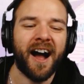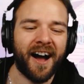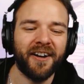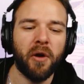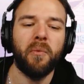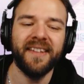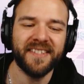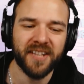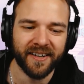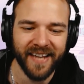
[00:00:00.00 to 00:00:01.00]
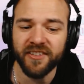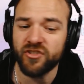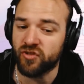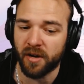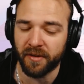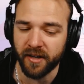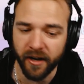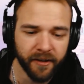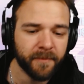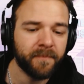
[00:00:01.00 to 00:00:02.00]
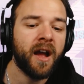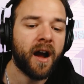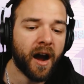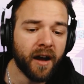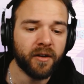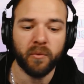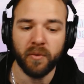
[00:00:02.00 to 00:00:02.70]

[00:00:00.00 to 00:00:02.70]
Auto, when this card attacks, draw 1 card. Auto,